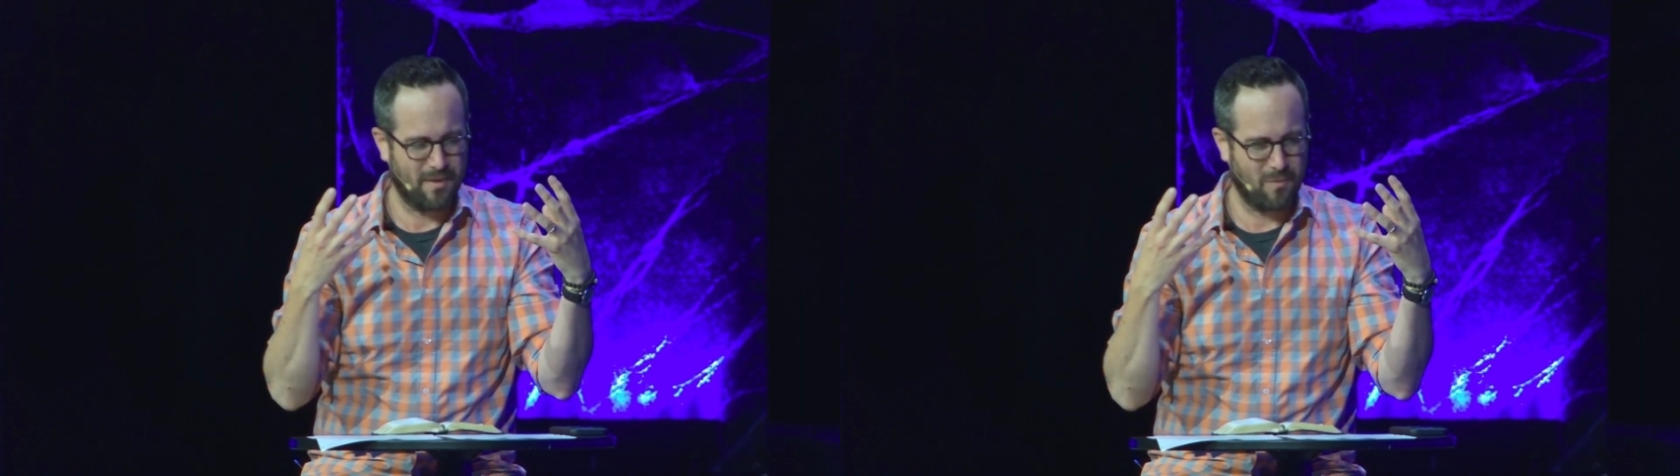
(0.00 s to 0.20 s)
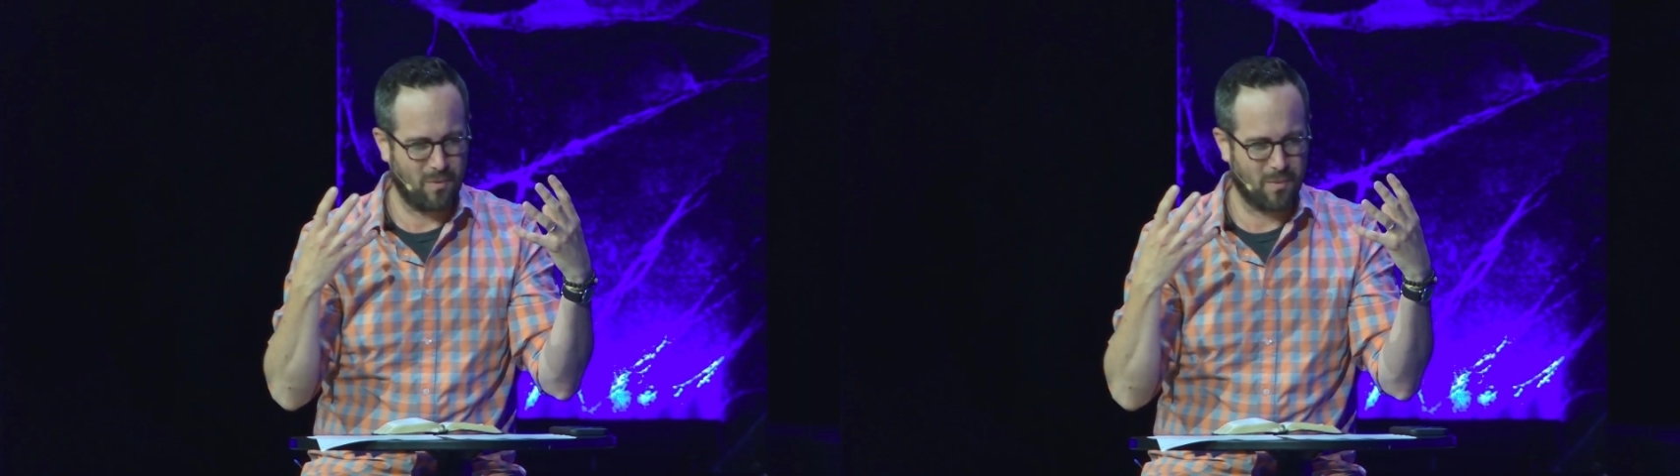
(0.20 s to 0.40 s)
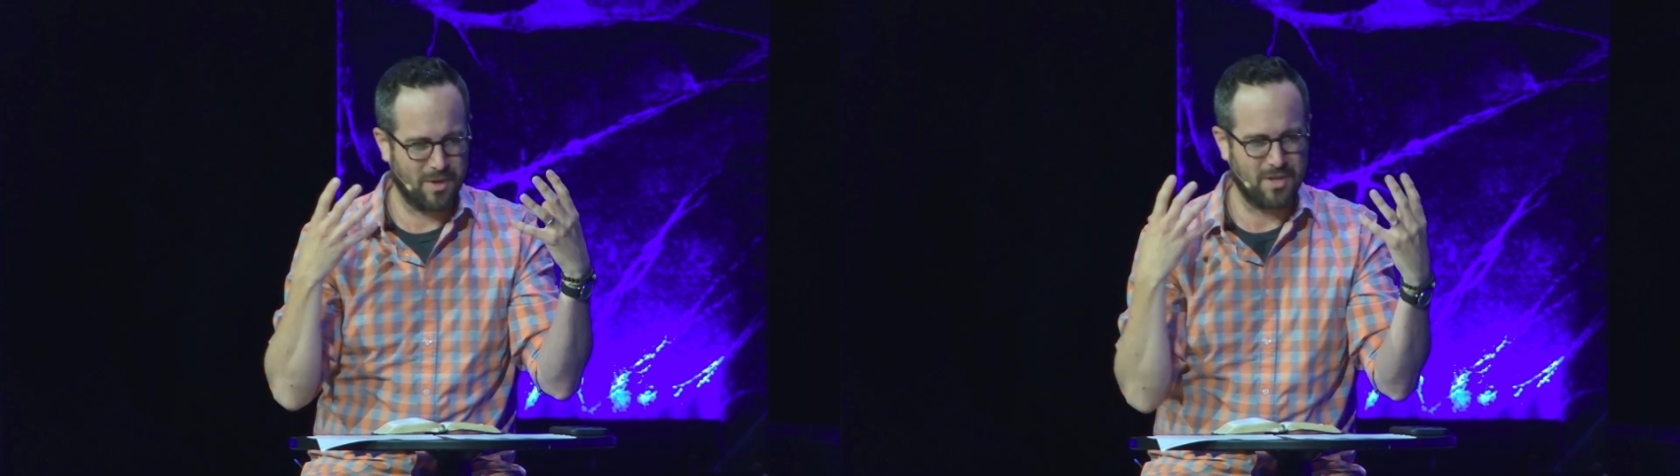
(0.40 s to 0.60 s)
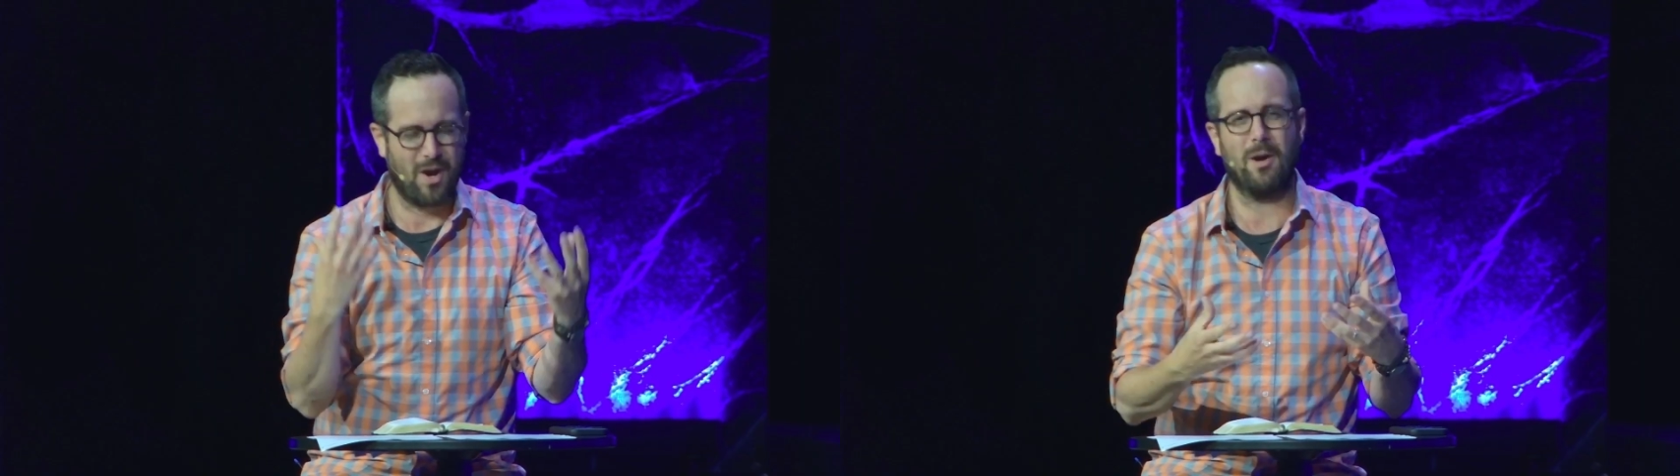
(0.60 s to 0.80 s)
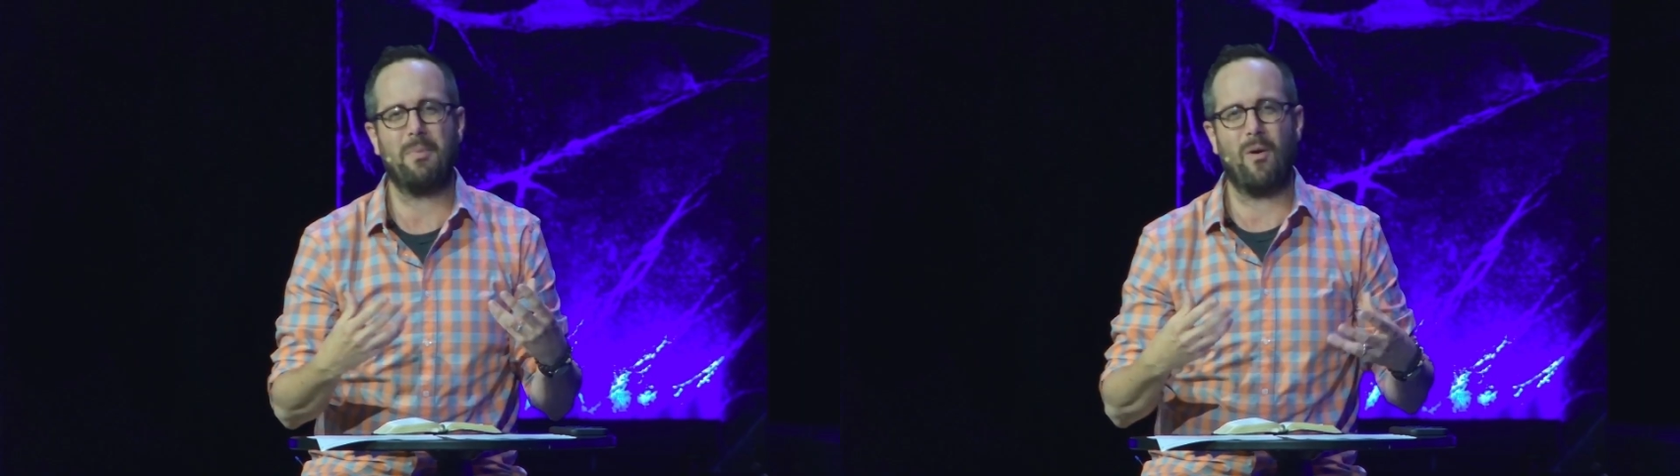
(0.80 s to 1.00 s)
where we
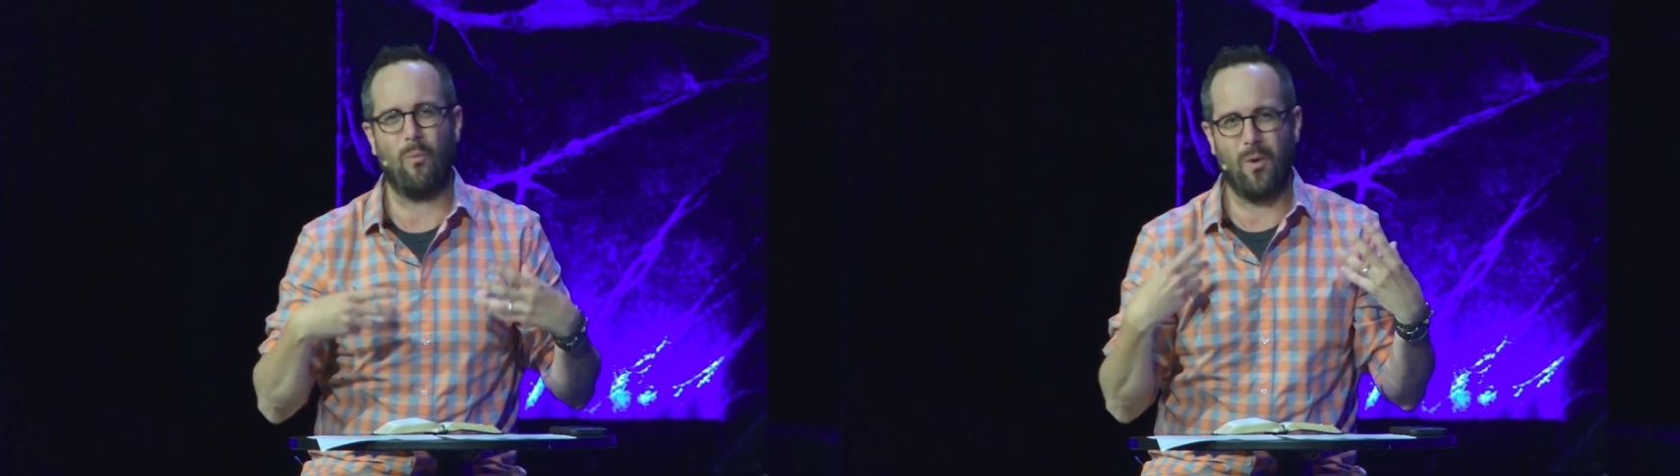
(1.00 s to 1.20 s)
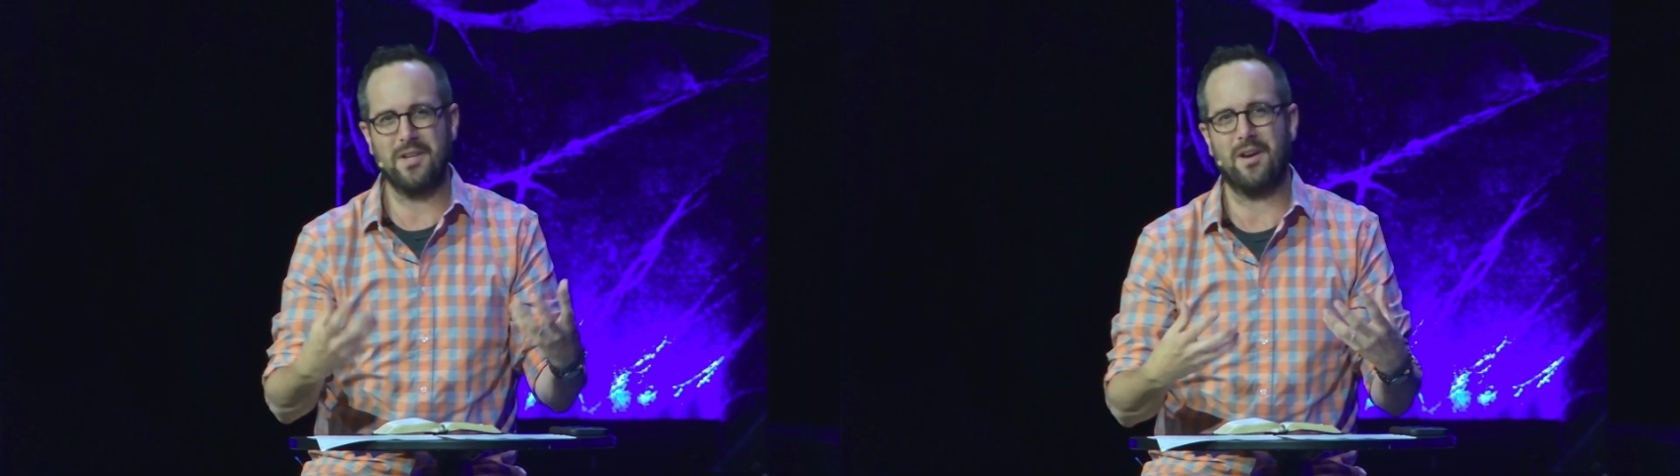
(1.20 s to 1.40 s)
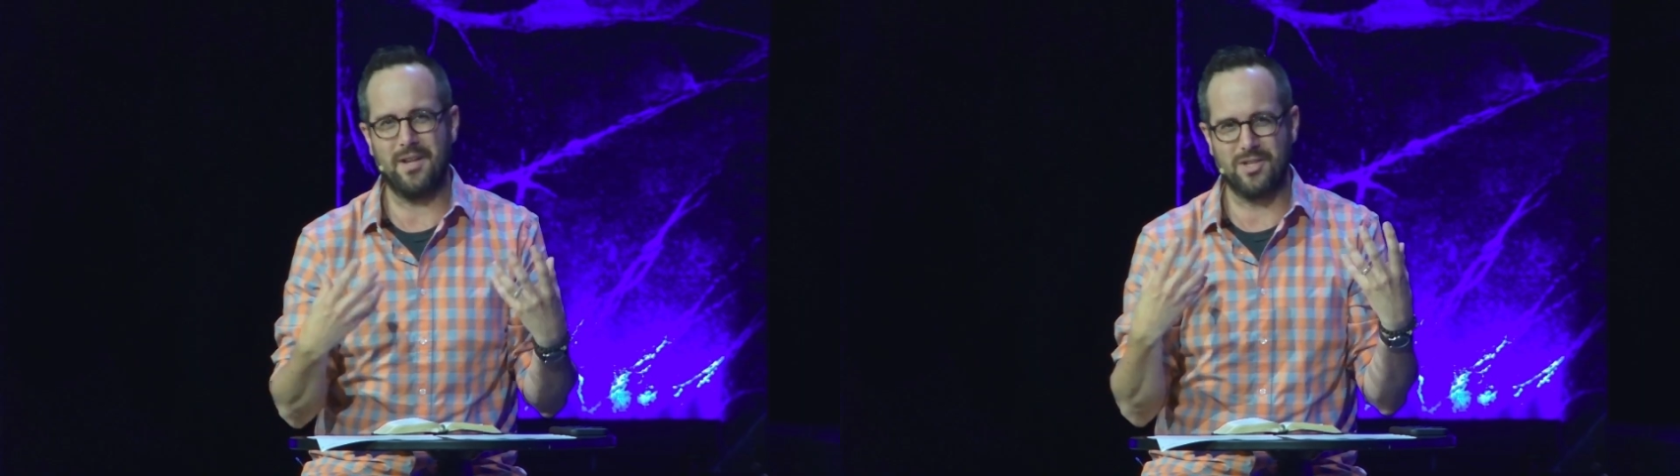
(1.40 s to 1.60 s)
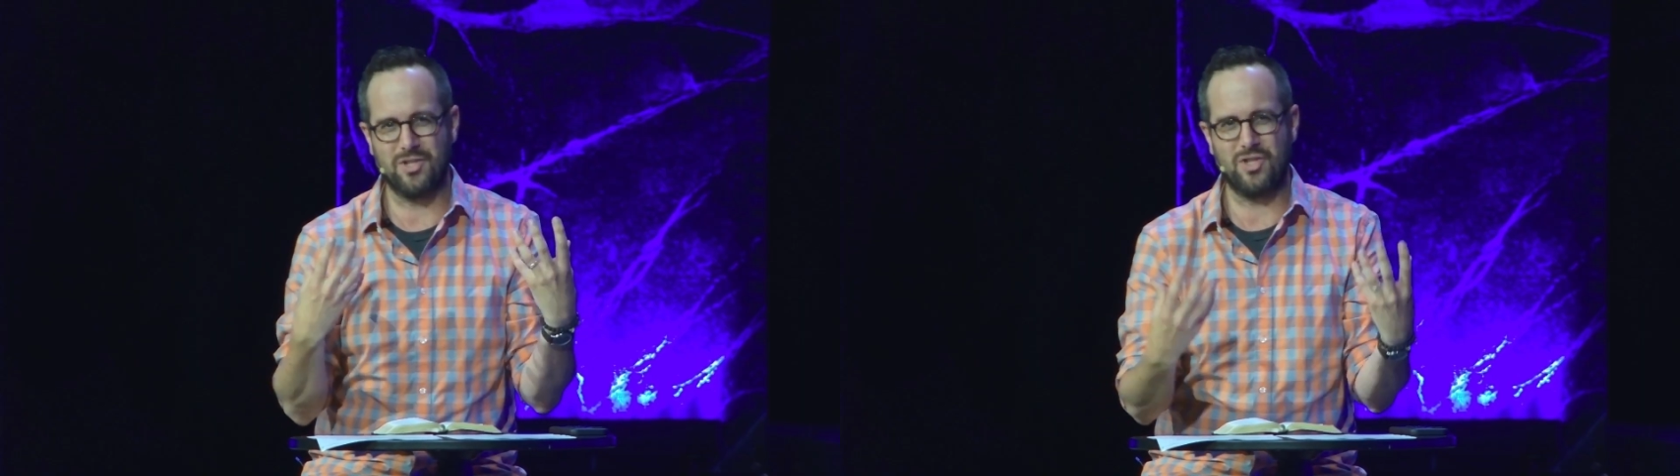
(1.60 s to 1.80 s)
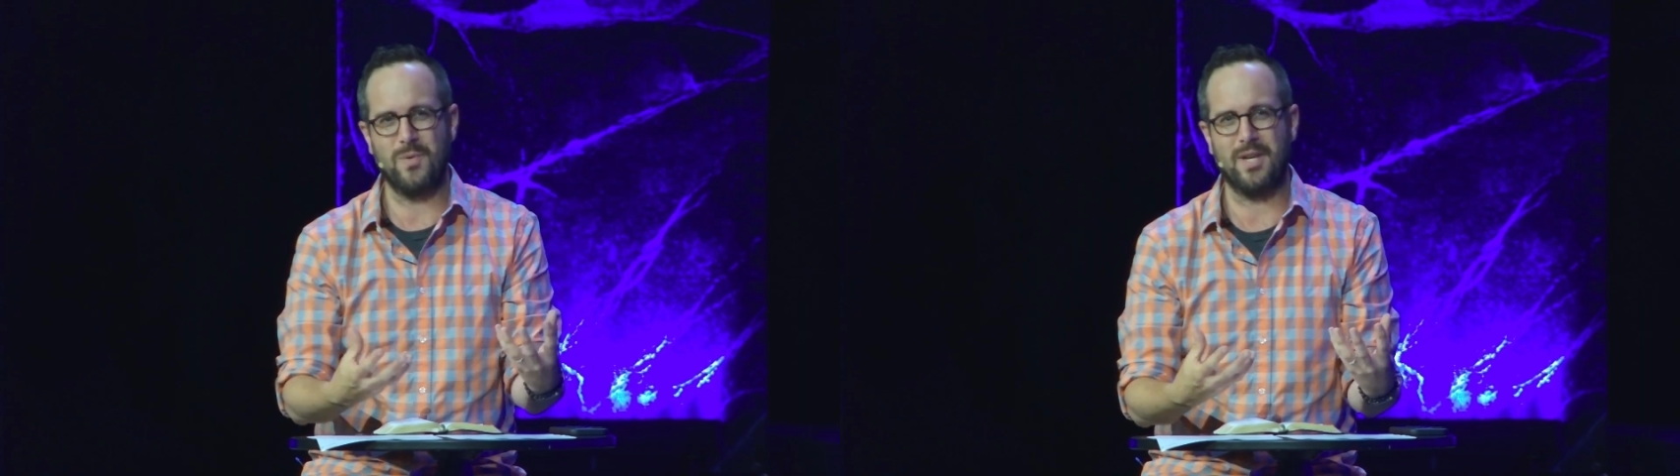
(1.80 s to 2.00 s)
talk about what God is
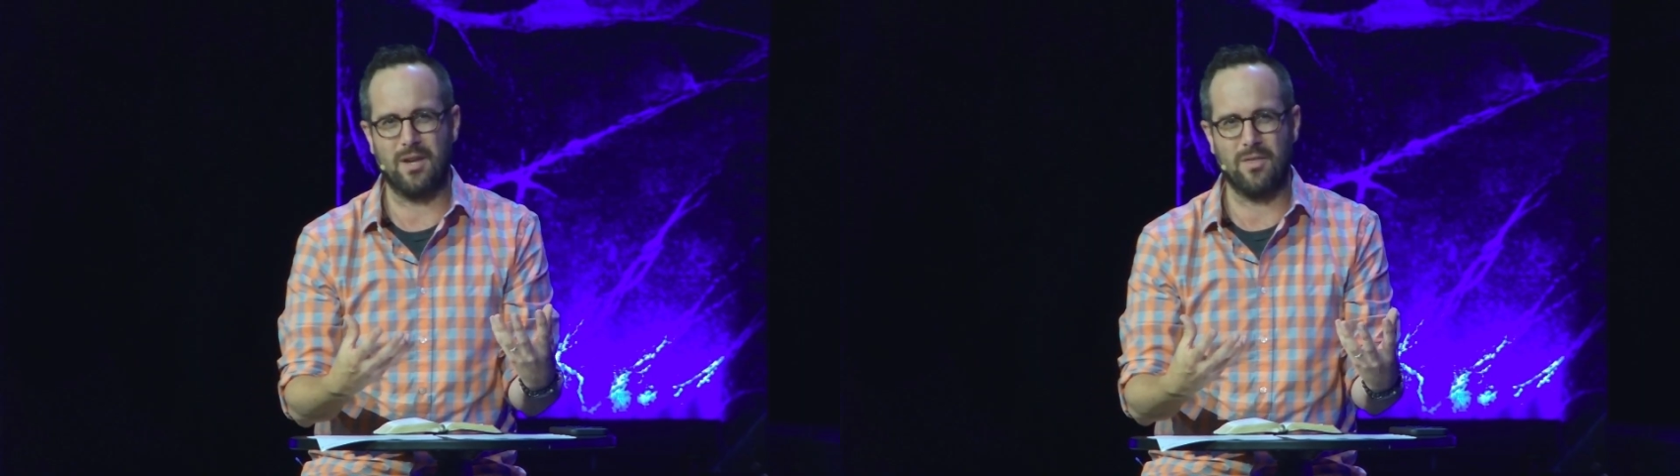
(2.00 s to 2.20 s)
doing in the